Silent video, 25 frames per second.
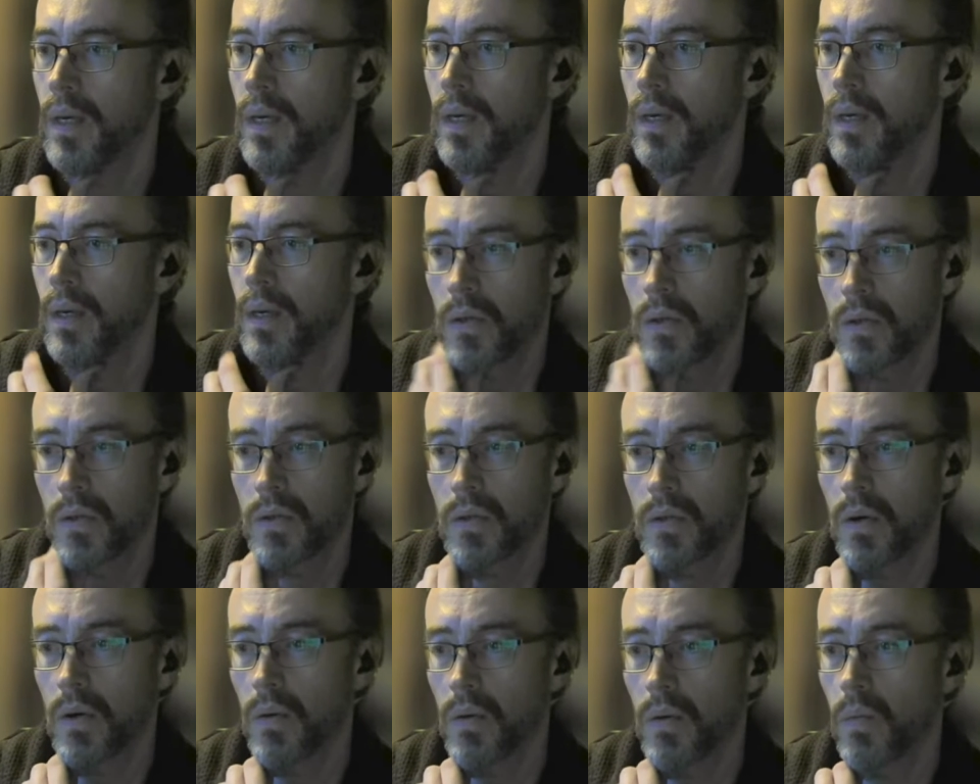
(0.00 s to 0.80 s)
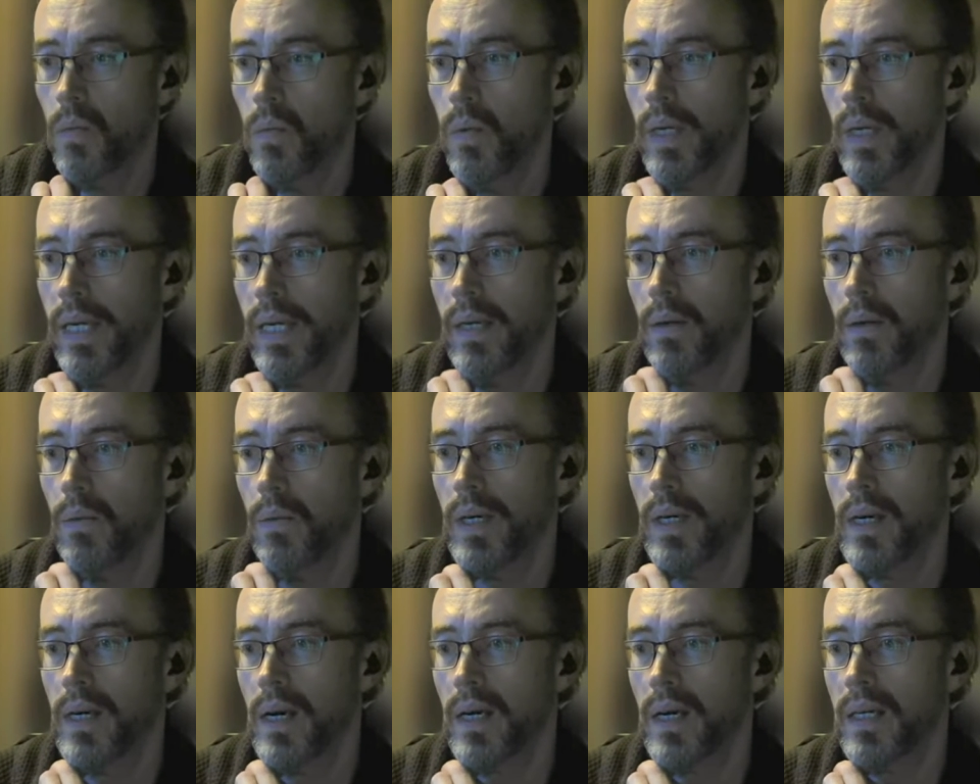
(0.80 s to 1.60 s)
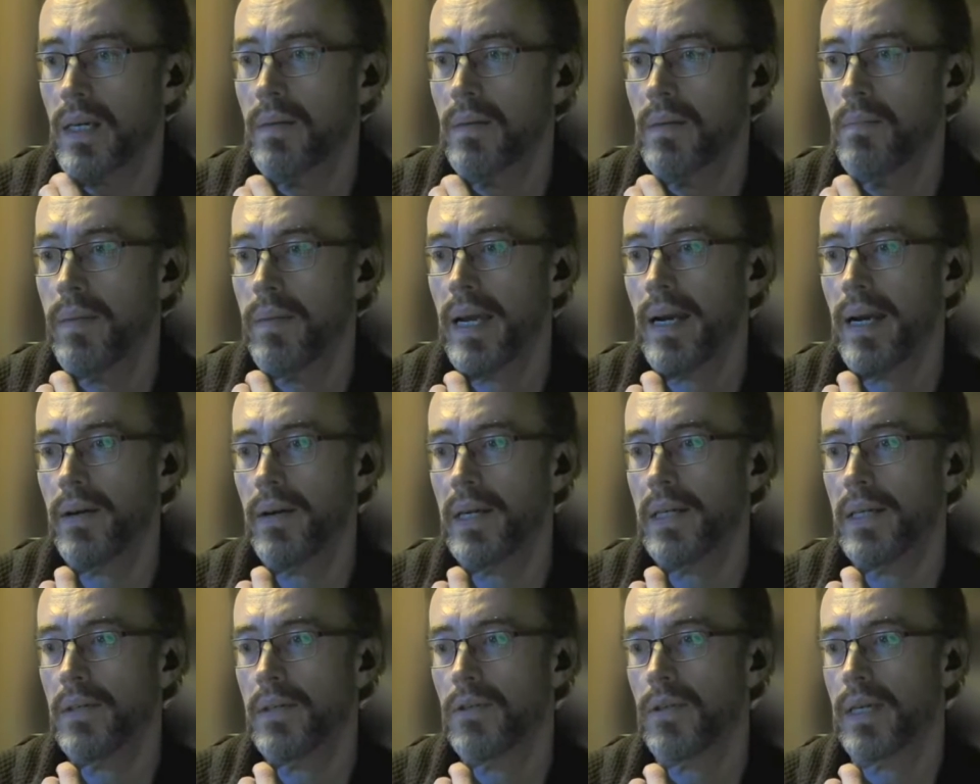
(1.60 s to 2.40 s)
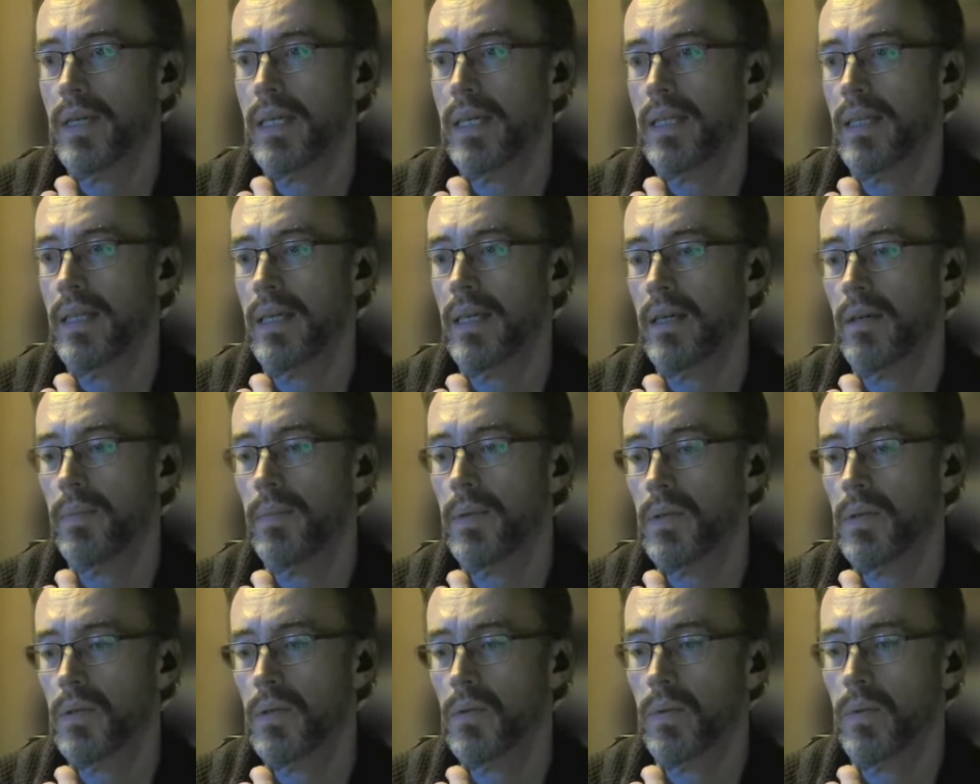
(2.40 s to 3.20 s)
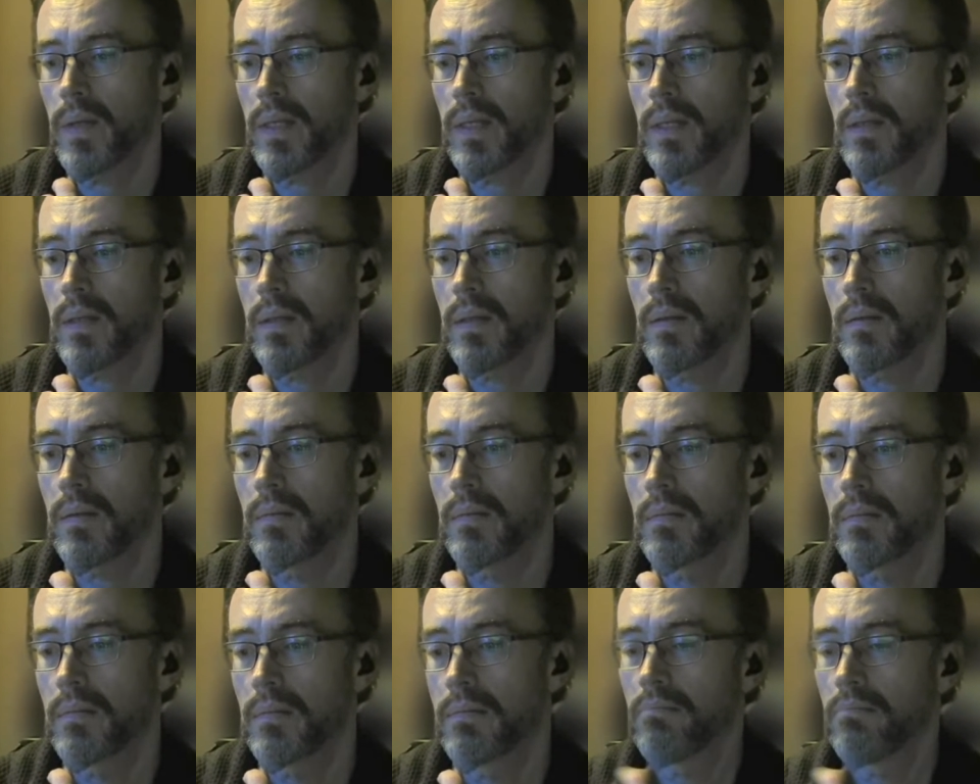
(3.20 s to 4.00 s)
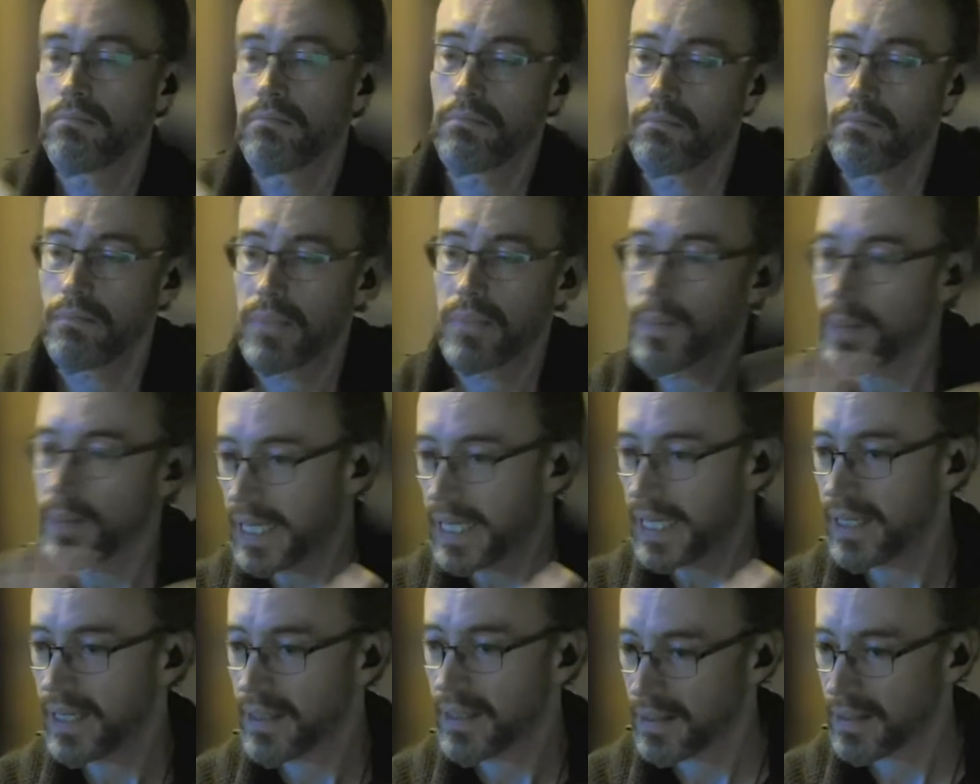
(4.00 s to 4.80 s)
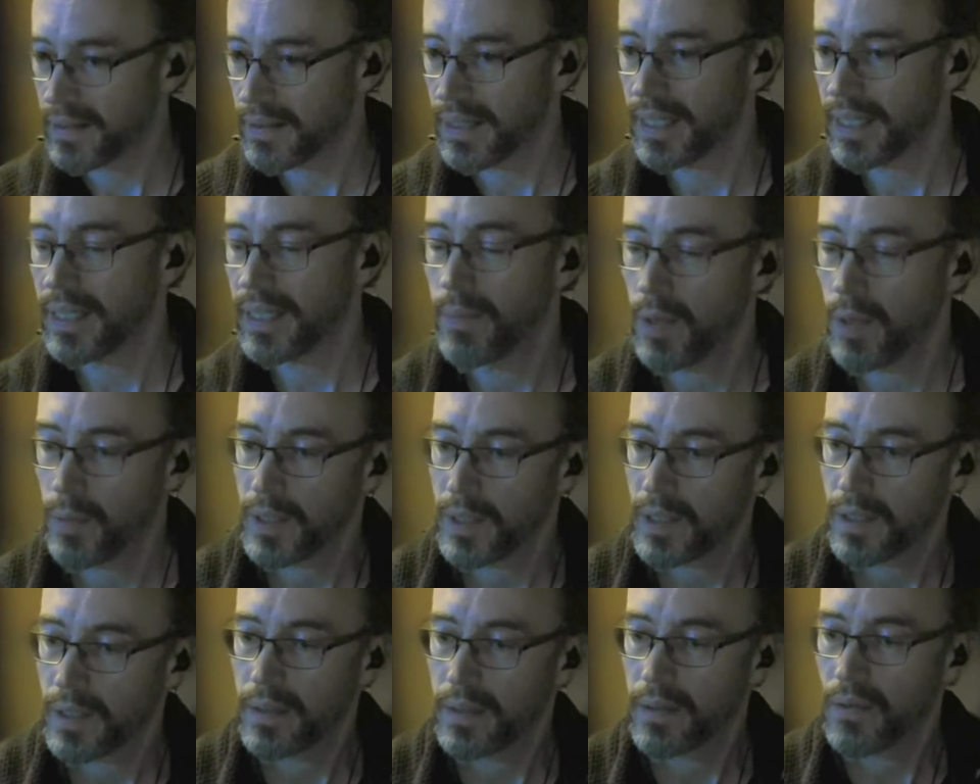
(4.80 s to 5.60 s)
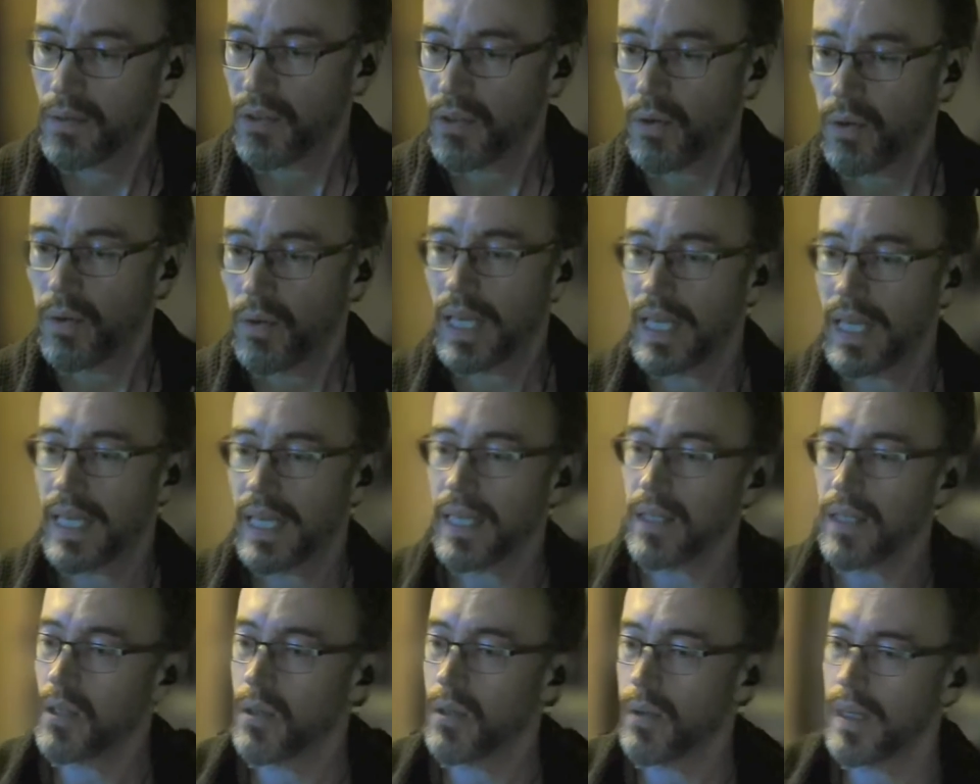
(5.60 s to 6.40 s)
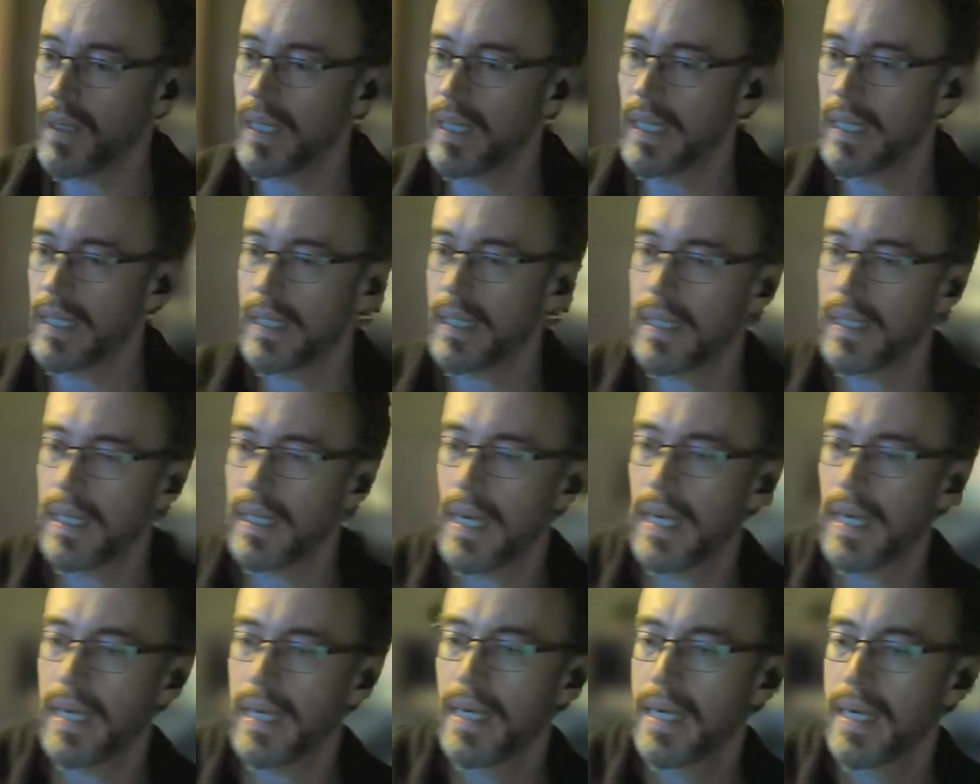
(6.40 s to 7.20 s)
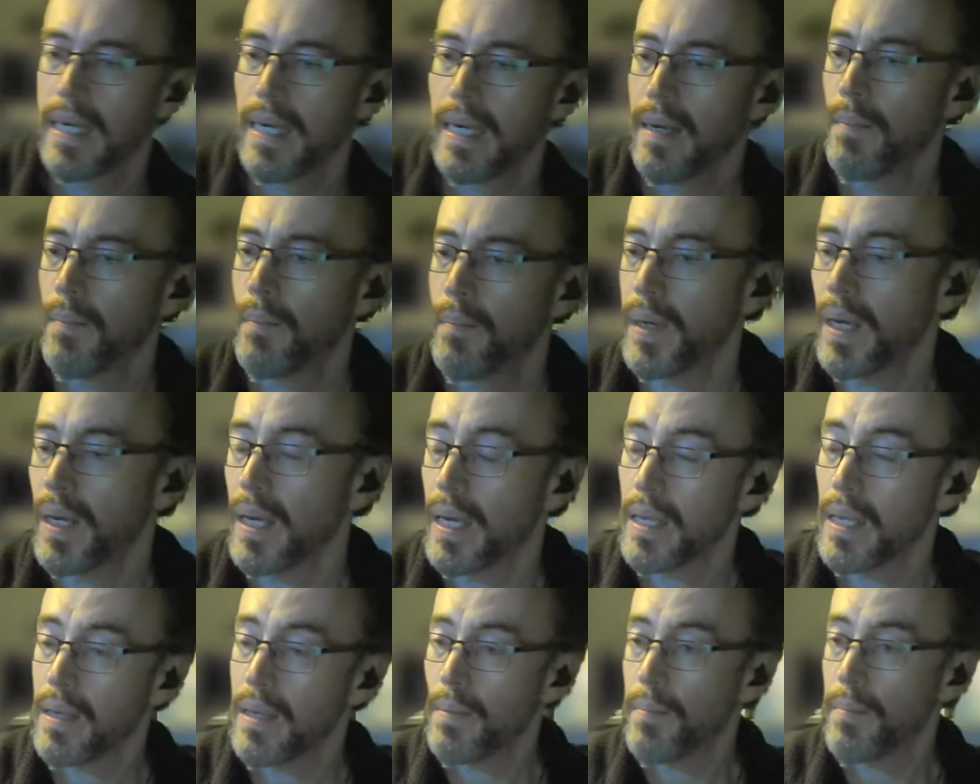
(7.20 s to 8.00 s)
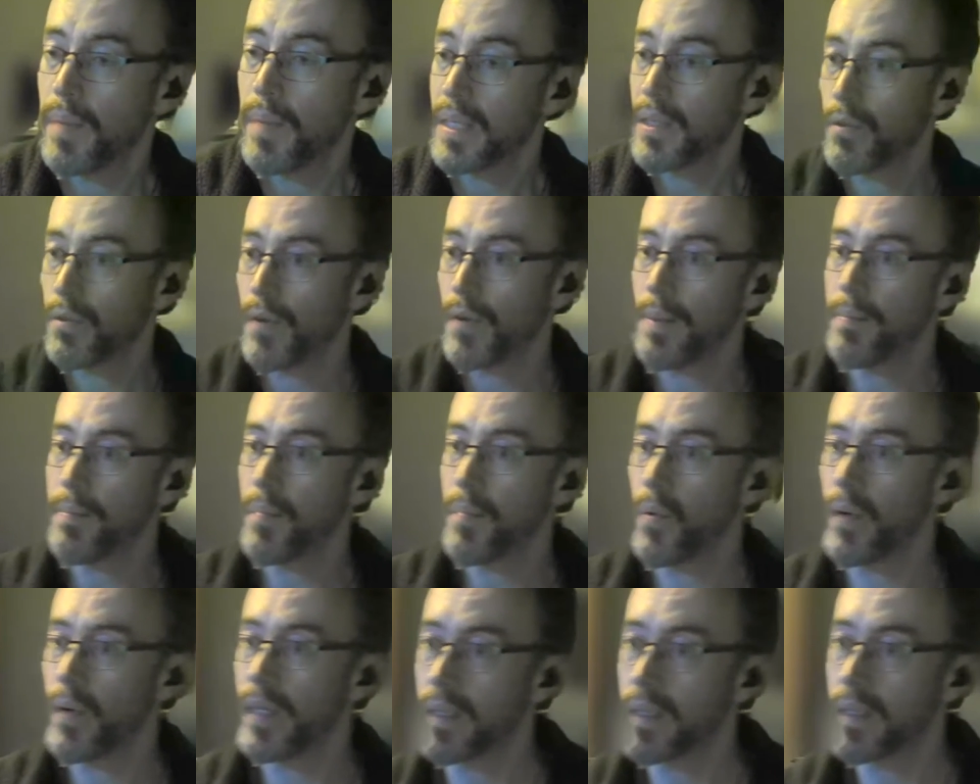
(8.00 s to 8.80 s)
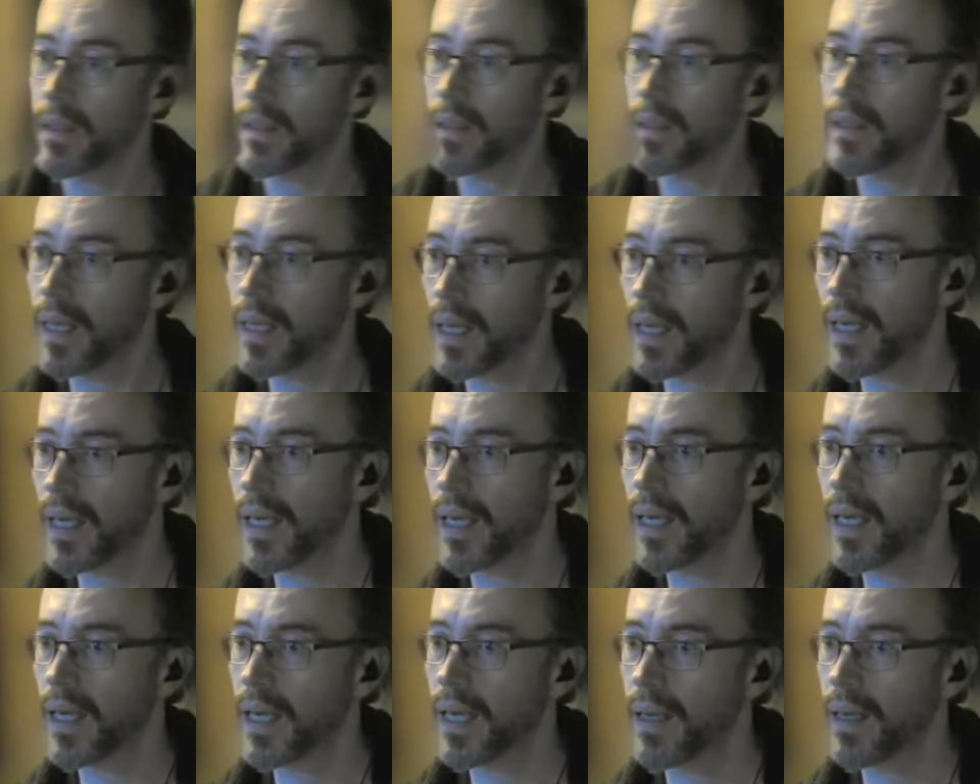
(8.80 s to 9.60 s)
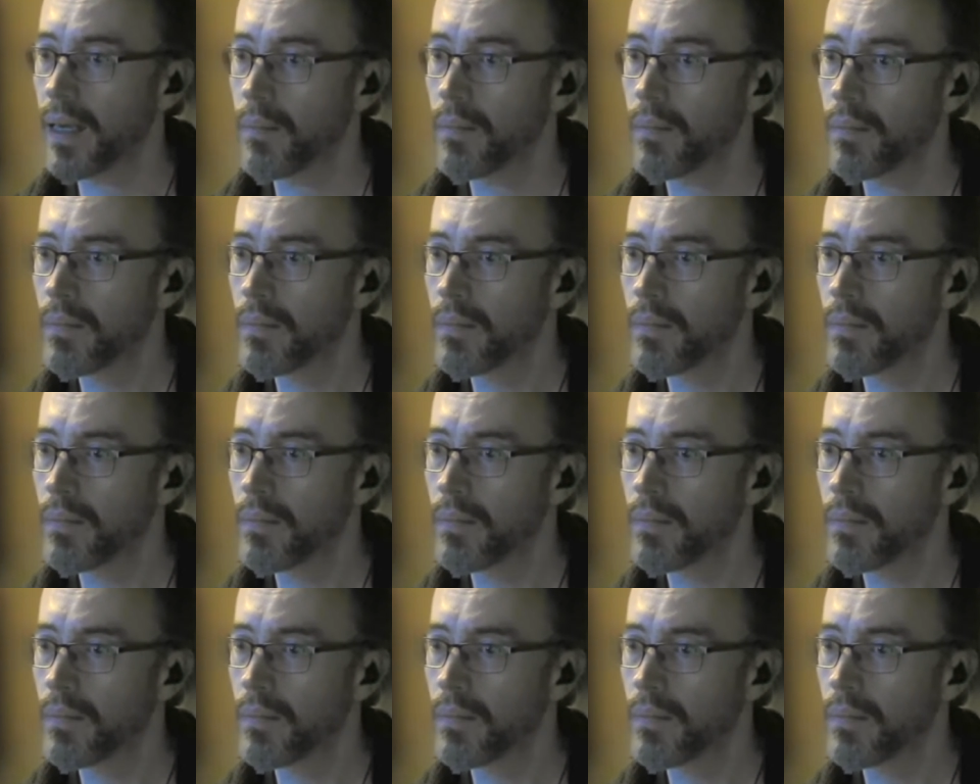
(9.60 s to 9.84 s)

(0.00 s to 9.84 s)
So we're not comparing trained therapists with something else at the moment. So I think it's too early to say, but it's a great point from